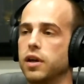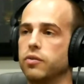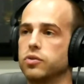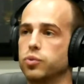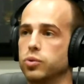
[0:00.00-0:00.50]
and it
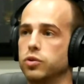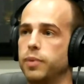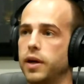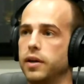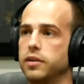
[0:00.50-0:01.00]
was ruled
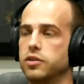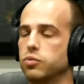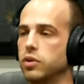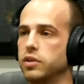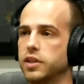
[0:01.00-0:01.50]
by just
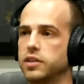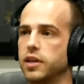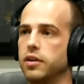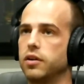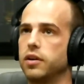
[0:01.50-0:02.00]
one
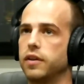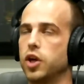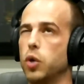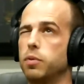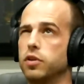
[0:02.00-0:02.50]
dictator. And they
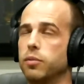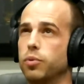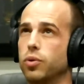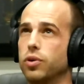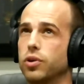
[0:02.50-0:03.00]
opened the
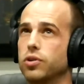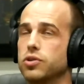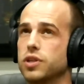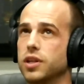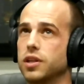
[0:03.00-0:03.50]

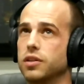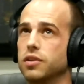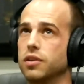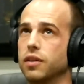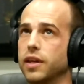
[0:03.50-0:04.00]
borders in
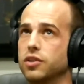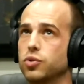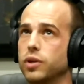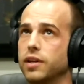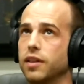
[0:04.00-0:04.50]
late
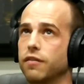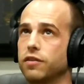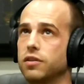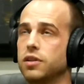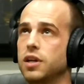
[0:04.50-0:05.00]

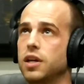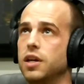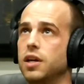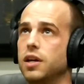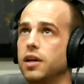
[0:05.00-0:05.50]
2011,
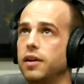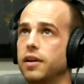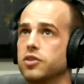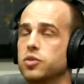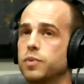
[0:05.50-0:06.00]
and
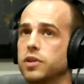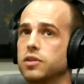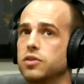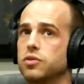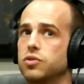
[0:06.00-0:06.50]
I
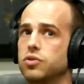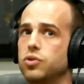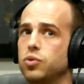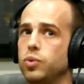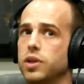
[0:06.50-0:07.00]
spent
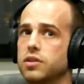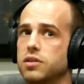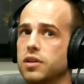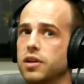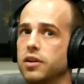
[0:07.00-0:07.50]
2 weeks
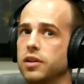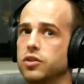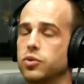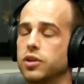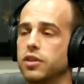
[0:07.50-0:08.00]
there in
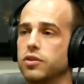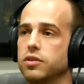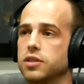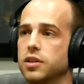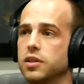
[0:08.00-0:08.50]

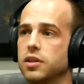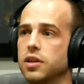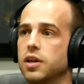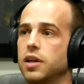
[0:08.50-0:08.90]
2013.